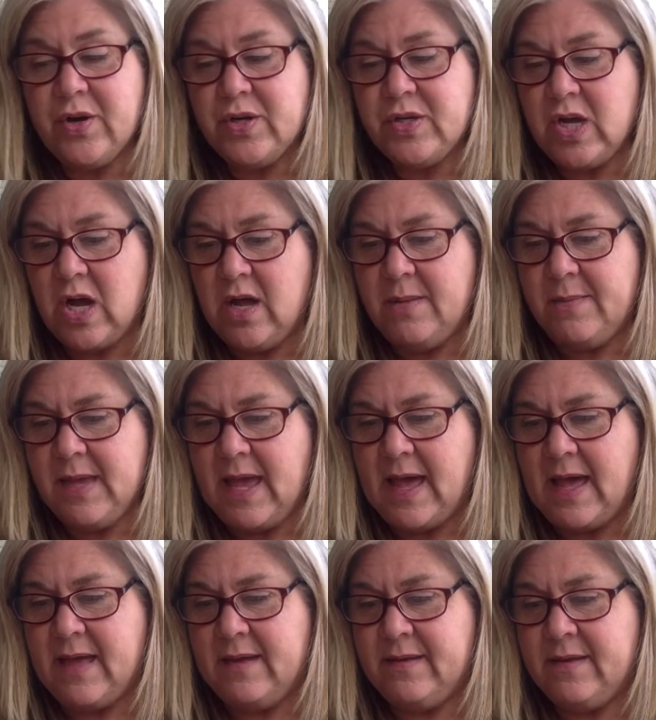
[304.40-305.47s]

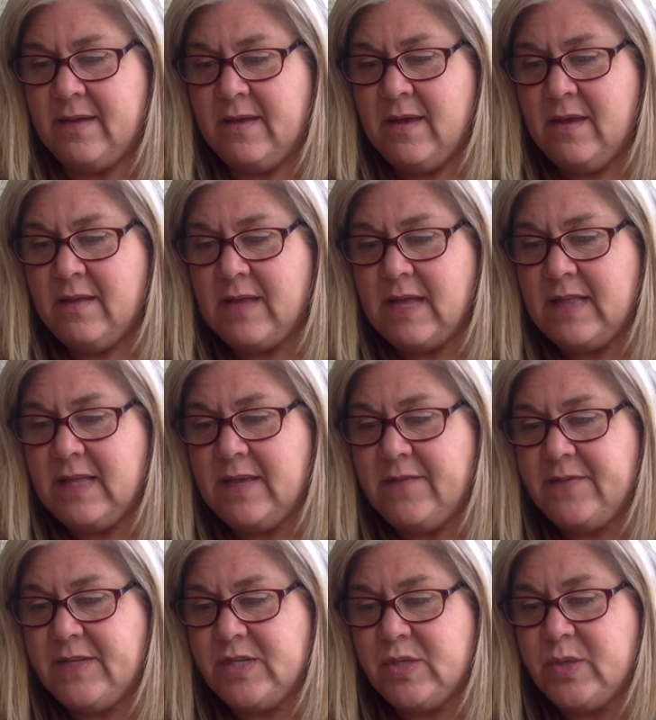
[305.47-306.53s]
tomcat that
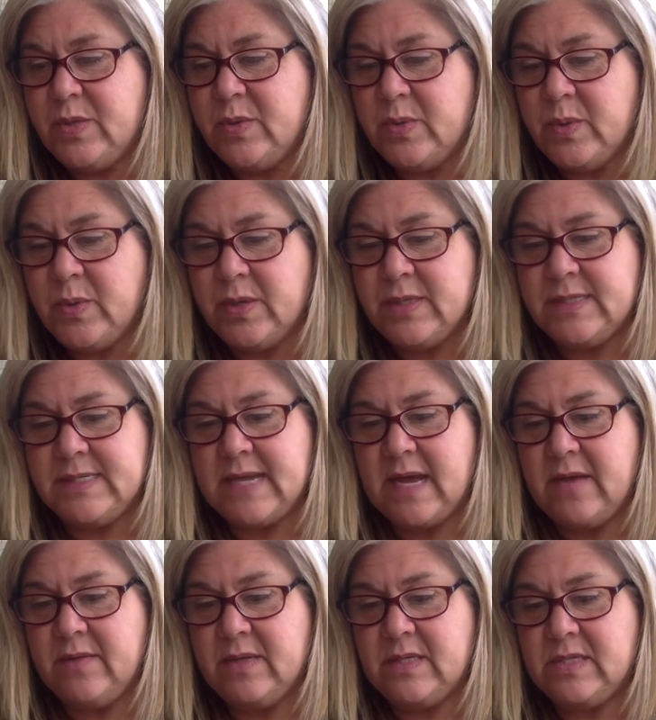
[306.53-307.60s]
lived 2 doors
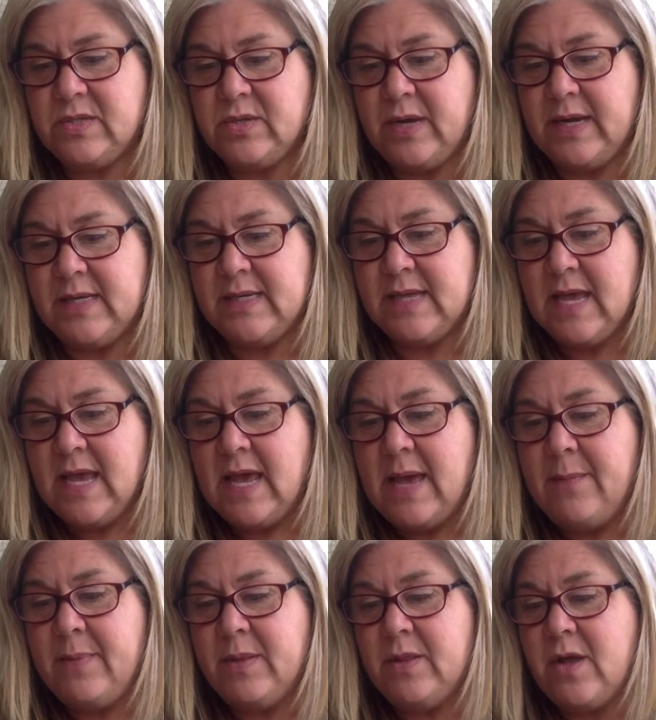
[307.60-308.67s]
down the street and
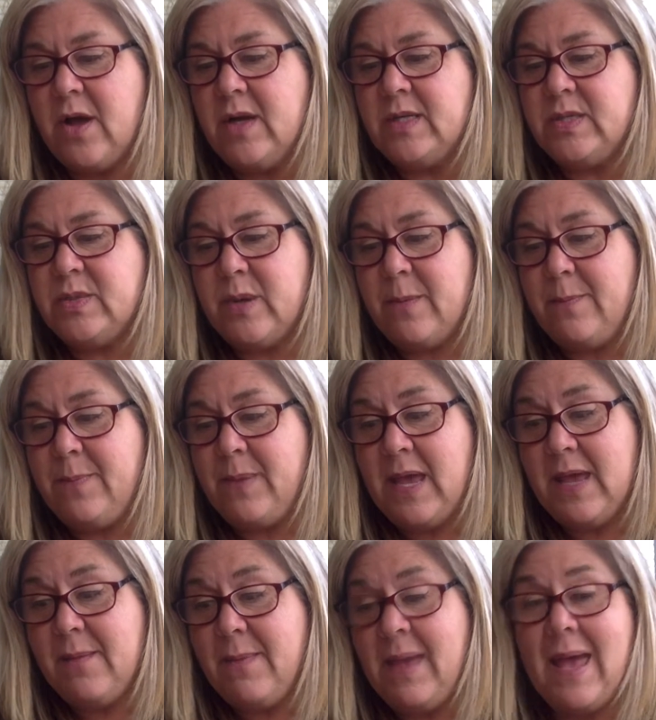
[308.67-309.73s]
belonged to a
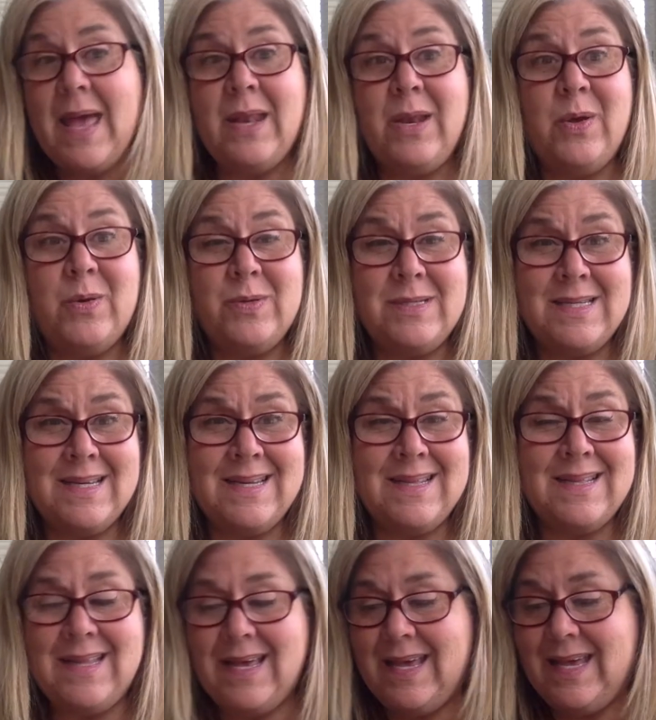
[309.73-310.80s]
big man who didn't
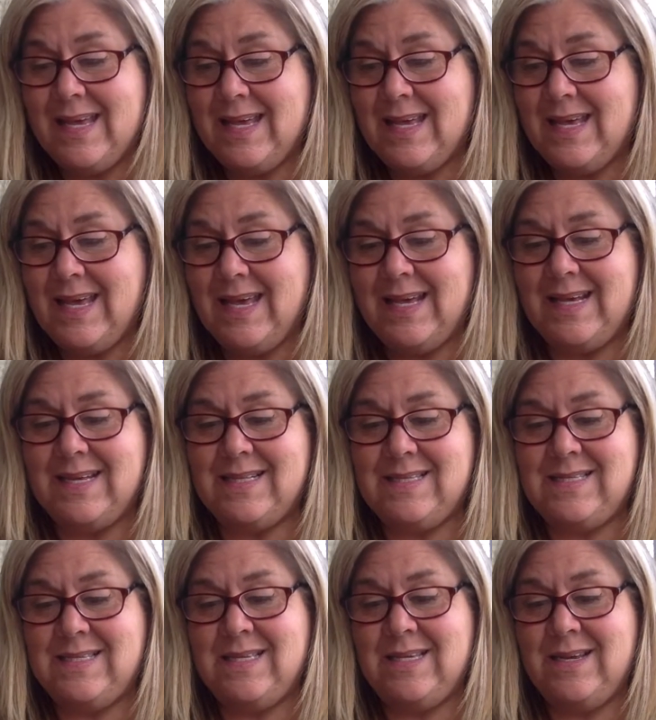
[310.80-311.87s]
like
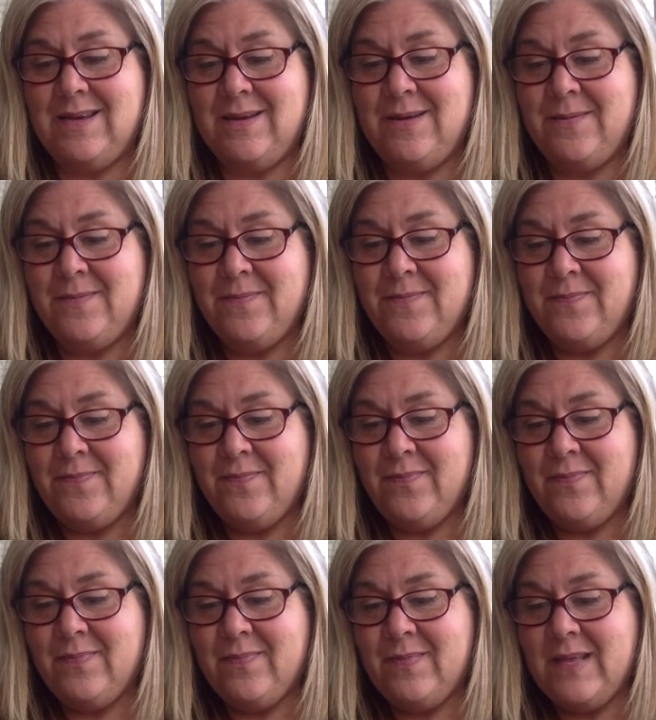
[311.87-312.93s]
kids.
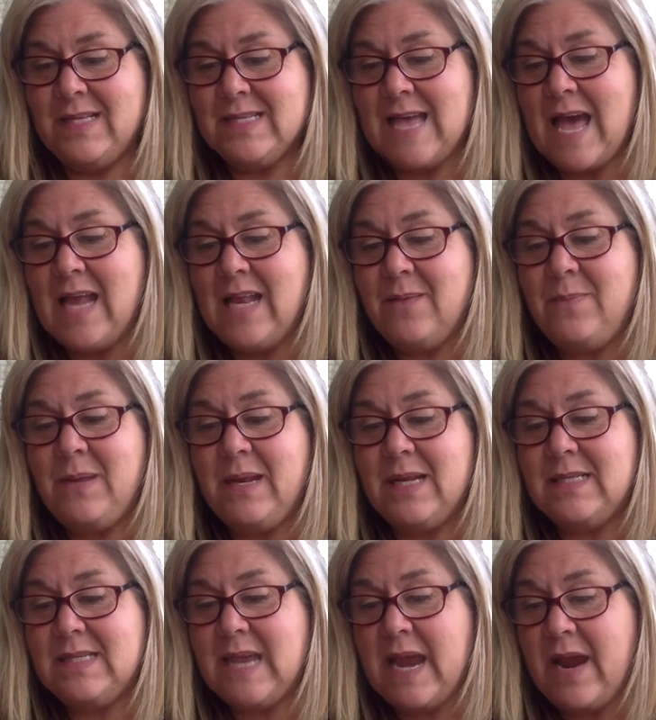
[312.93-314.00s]
This cat had been a
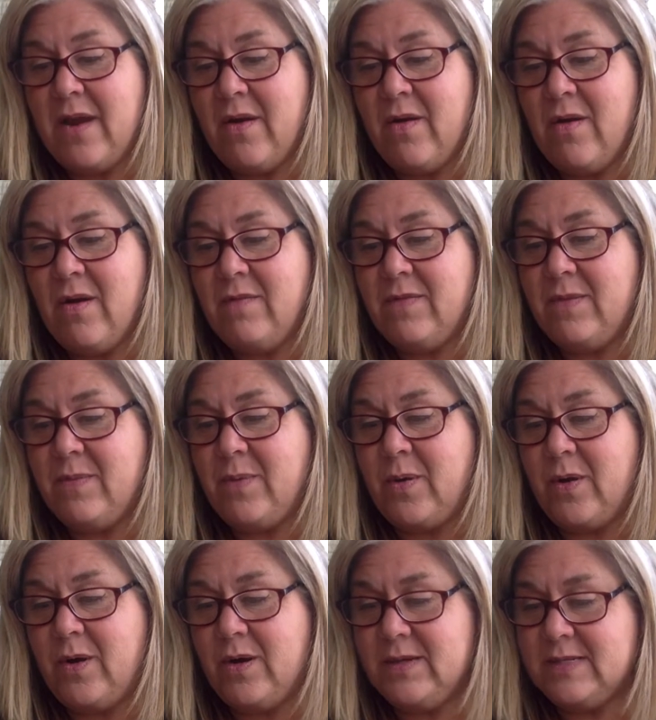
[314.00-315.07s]
terror of the
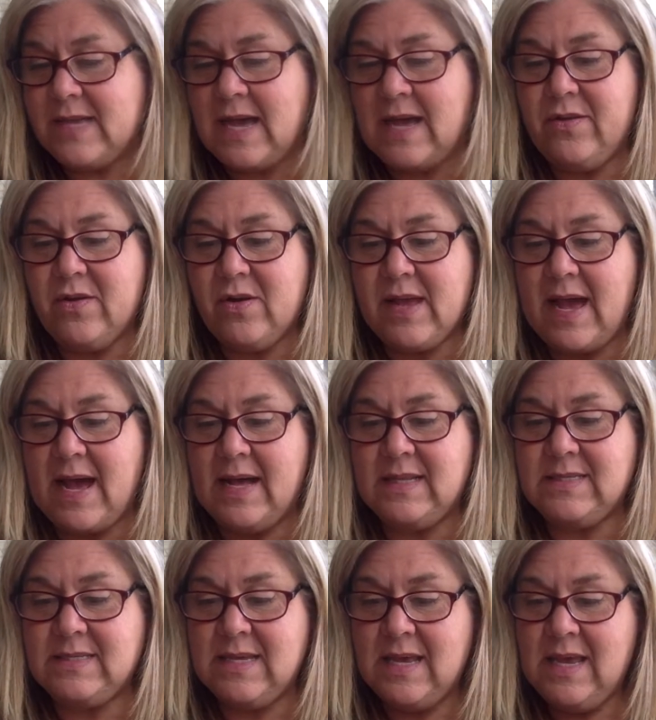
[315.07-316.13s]
birds, other
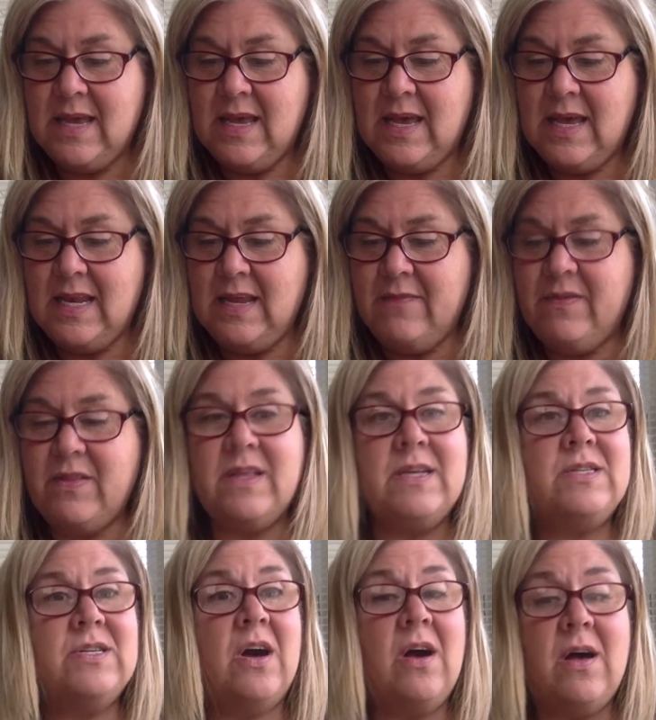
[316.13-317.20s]
cats, and even the
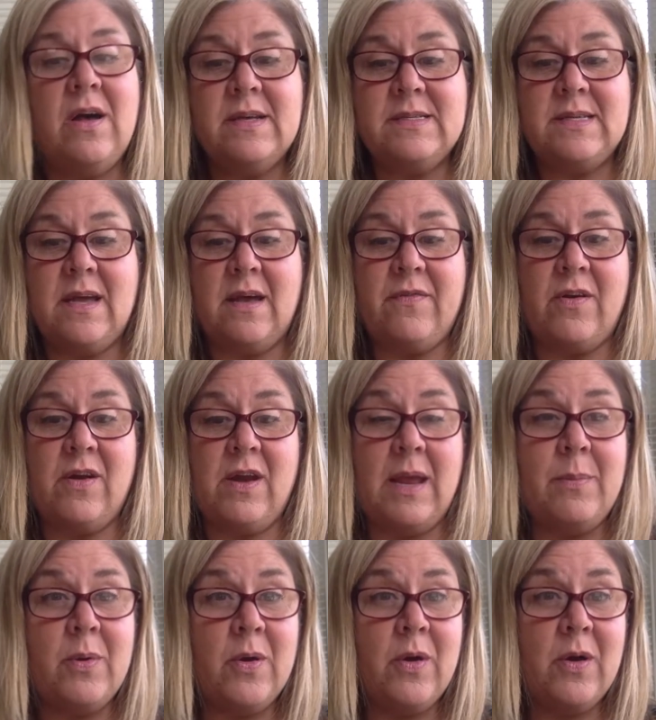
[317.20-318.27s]
dogs of our
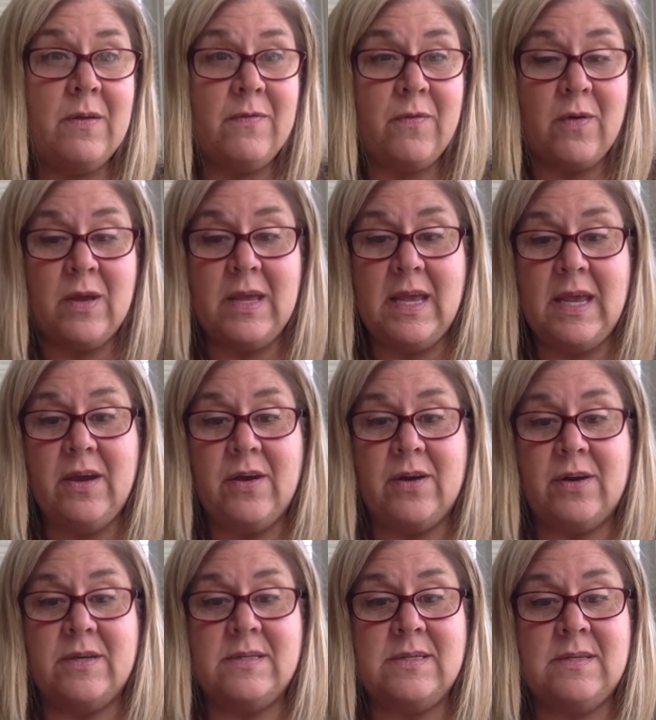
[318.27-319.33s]
neighborhood for
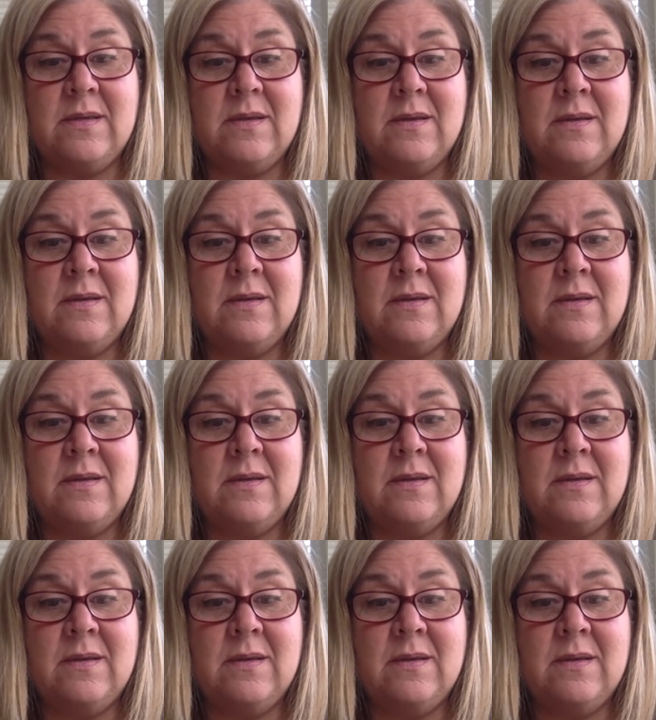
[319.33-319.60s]
years.